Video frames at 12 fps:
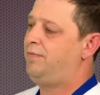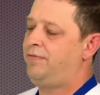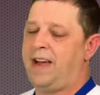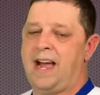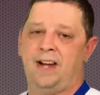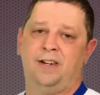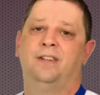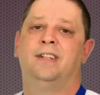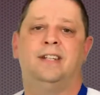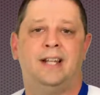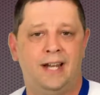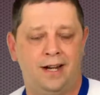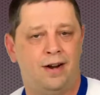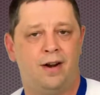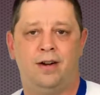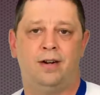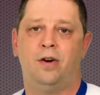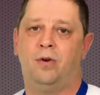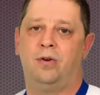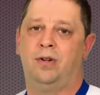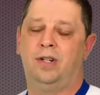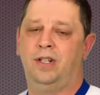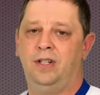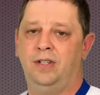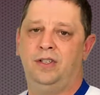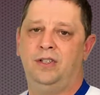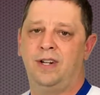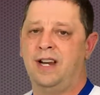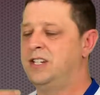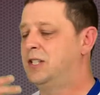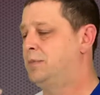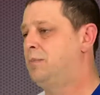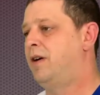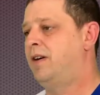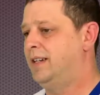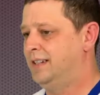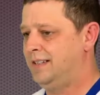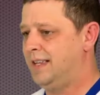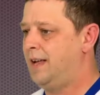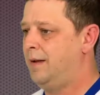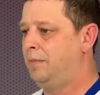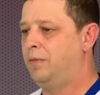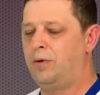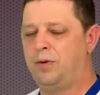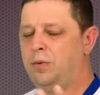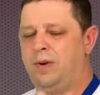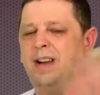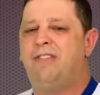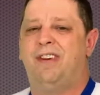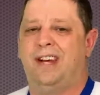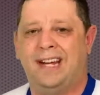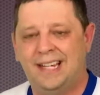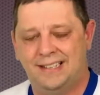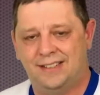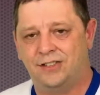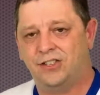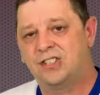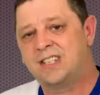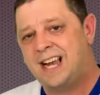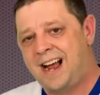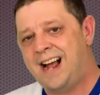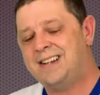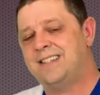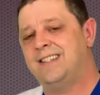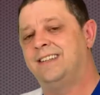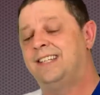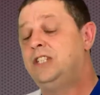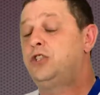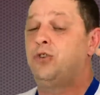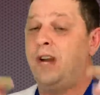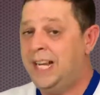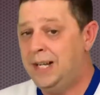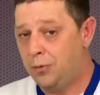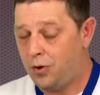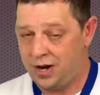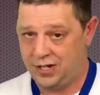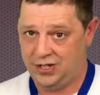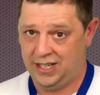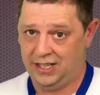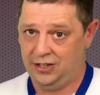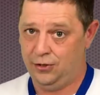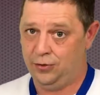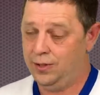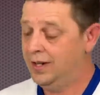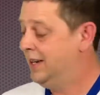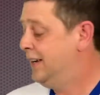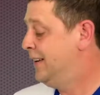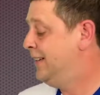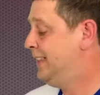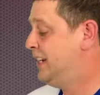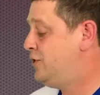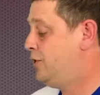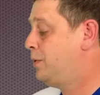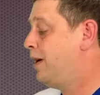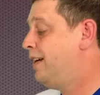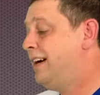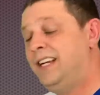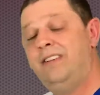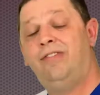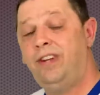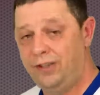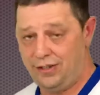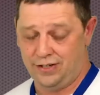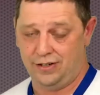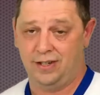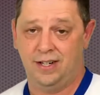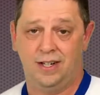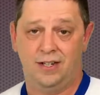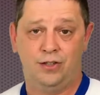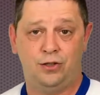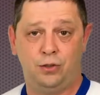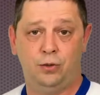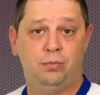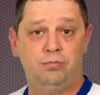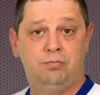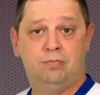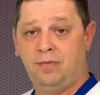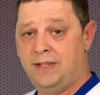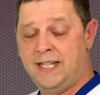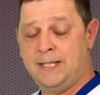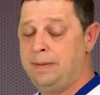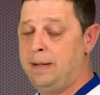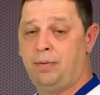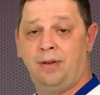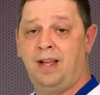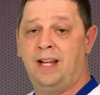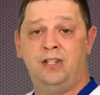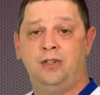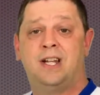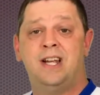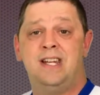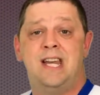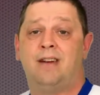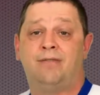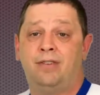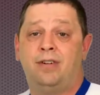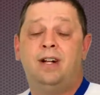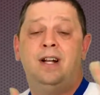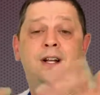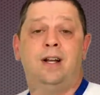fatter than they are, or you're not as smart as them, or whatever it is. They're just constantly brainwashing you that you are inferior to these people, and you can never